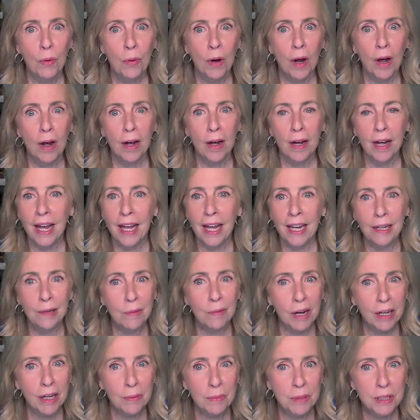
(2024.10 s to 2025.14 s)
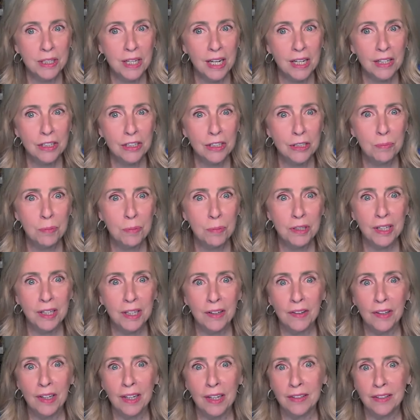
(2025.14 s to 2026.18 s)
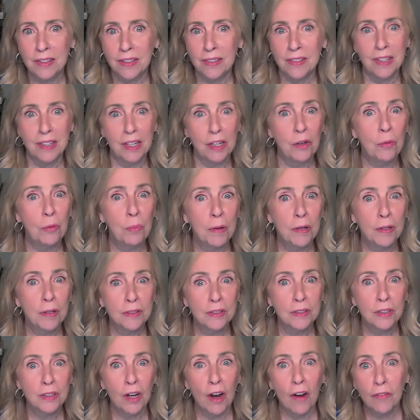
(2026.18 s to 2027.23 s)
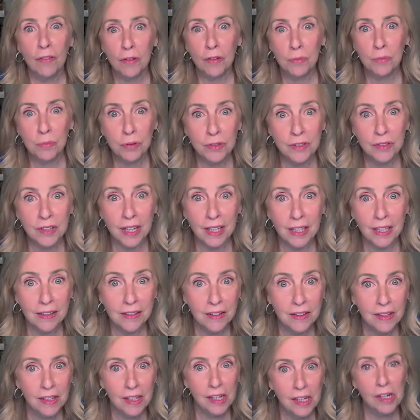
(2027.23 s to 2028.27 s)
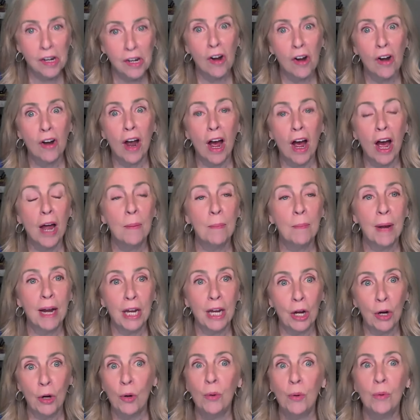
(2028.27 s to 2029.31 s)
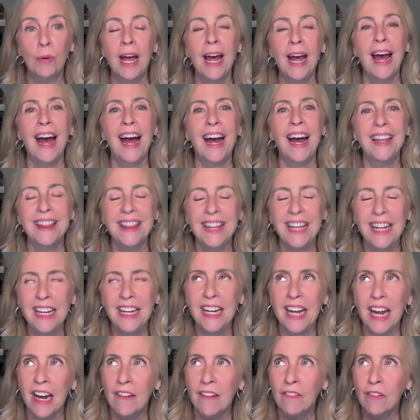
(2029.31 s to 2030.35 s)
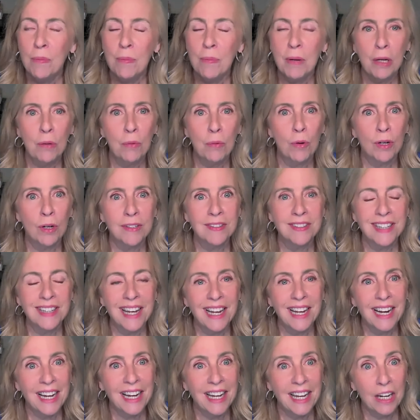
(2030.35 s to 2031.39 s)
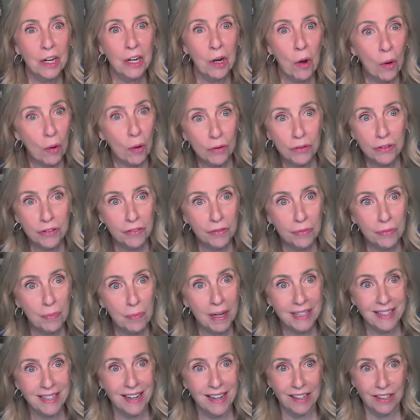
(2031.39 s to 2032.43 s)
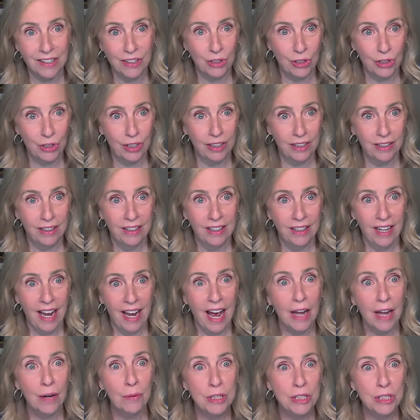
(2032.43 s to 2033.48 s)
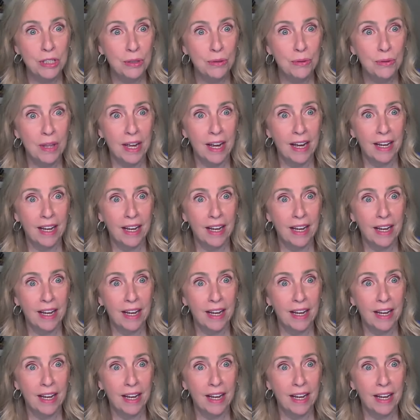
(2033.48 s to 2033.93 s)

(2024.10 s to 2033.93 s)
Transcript: Any recommendations, particularly as a single person, often presenting to the ER on my own? I think everybody worries, can I get a hold of my doctor? How do we do that?